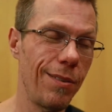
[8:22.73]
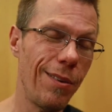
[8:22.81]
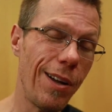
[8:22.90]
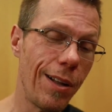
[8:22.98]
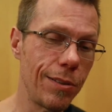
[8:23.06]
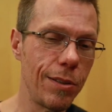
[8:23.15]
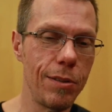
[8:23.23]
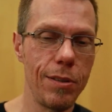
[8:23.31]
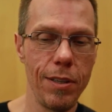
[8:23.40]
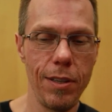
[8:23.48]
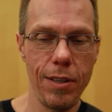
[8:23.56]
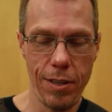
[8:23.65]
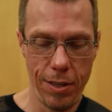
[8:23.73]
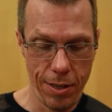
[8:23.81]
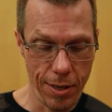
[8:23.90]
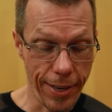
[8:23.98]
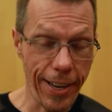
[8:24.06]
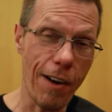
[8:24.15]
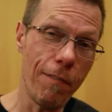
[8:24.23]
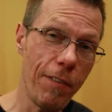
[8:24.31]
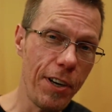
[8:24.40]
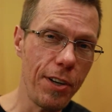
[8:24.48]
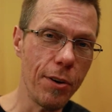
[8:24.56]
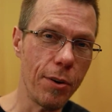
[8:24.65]
Well, dude, I got a
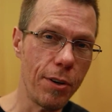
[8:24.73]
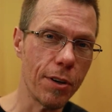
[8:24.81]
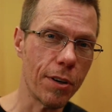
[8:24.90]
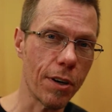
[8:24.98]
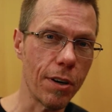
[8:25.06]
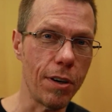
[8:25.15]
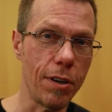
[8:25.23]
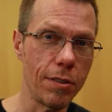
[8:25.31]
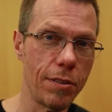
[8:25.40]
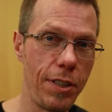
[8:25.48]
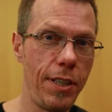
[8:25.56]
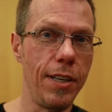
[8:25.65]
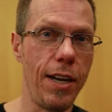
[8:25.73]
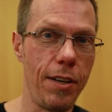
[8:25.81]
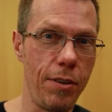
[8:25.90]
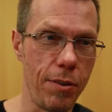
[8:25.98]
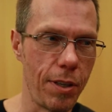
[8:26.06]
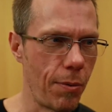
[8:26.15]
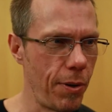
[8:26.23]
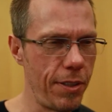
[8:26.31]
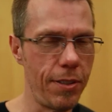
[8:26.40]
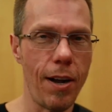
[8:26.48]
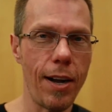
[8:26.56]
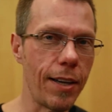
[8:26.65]
video of your girl cheating on you. I'm like, what are you
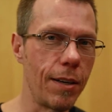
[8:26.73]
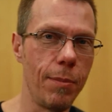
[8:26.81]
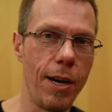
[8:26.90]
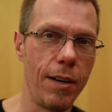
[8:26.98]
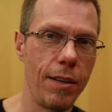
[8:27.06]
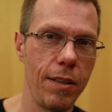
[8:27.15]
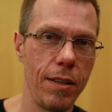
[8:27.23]
talking about?